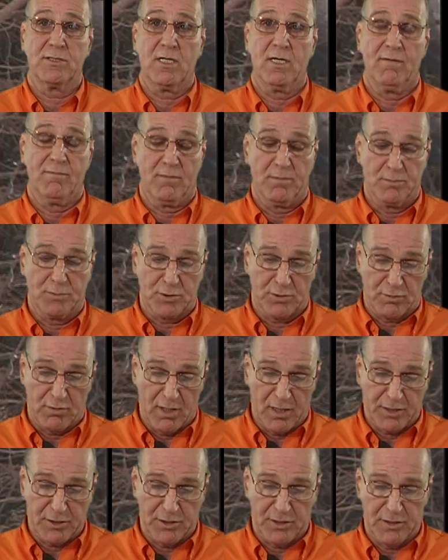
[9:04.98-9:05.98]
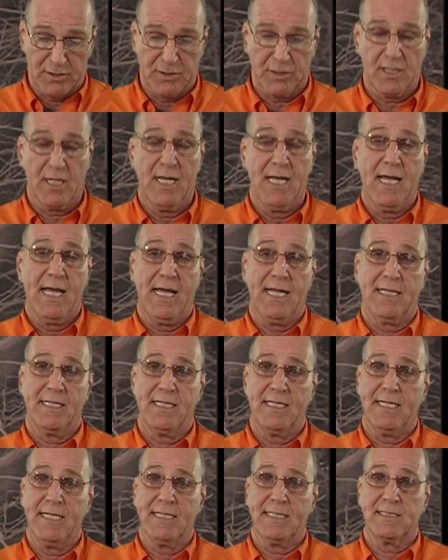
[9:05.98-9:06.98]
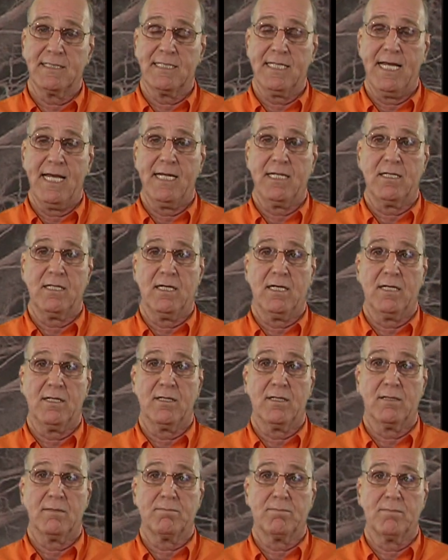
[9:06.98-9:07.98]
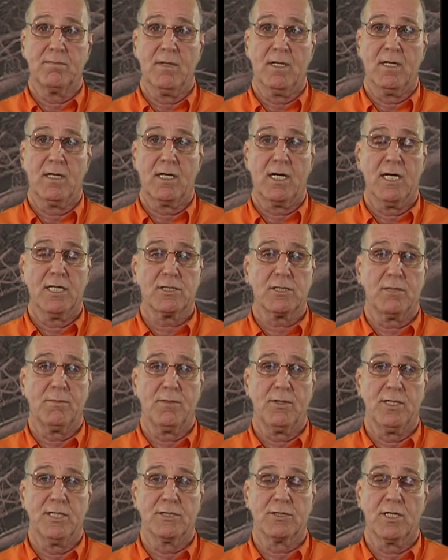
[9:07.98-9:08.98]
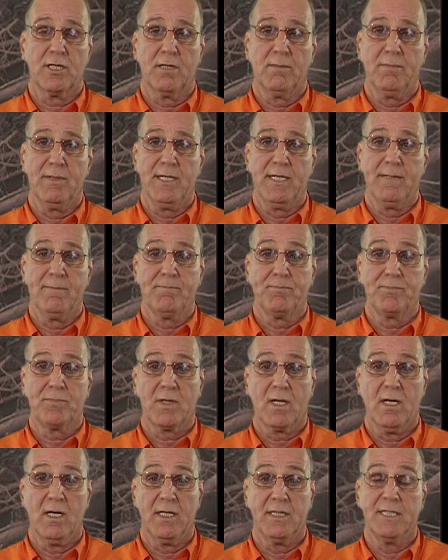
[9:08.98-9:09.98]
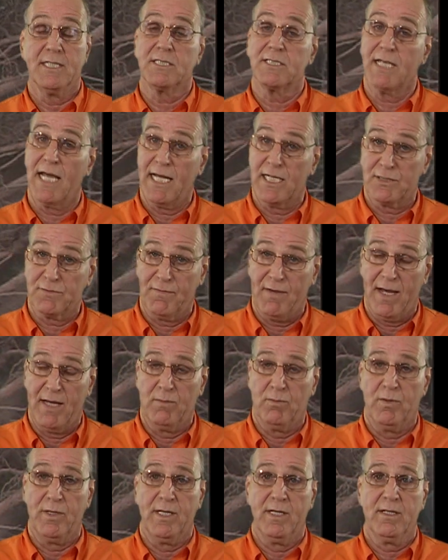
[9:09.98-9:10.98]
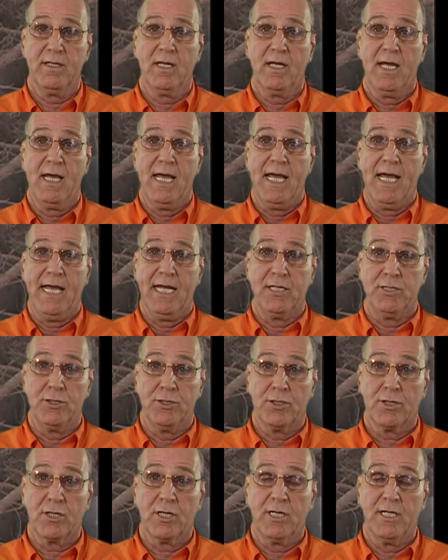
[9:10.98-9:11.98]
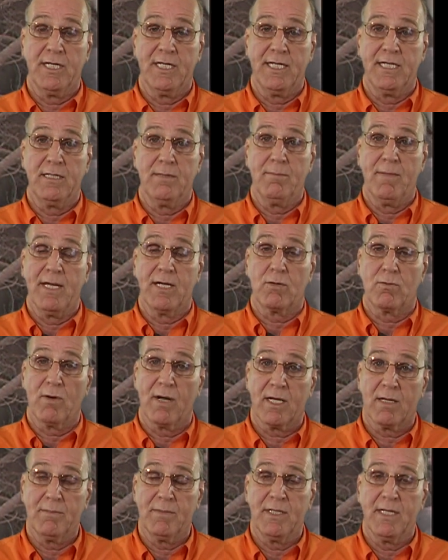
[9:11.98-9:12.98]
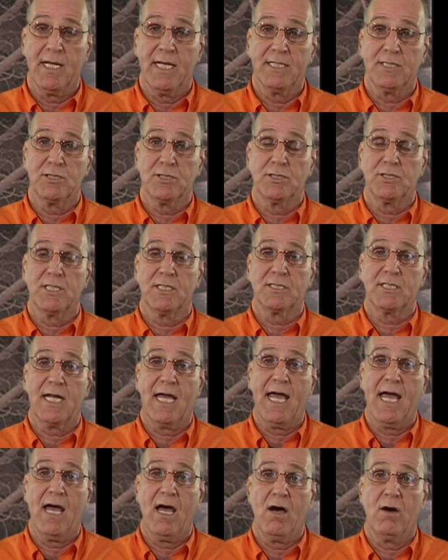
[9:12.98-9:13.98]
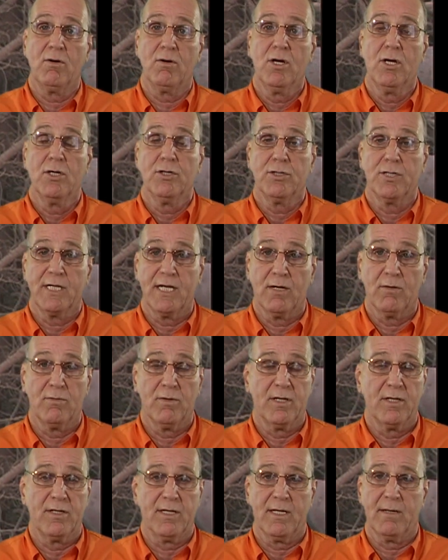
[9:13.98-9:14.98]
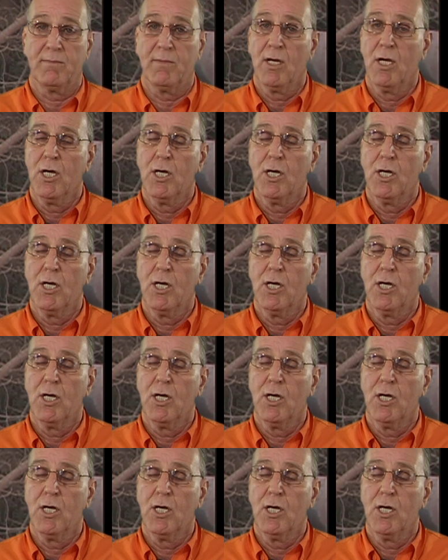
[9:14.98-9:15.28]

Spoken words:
of obstructions and things that the customer is going to be dissatisfied with, and you're going to need to make recommendations as to how to get rid of them.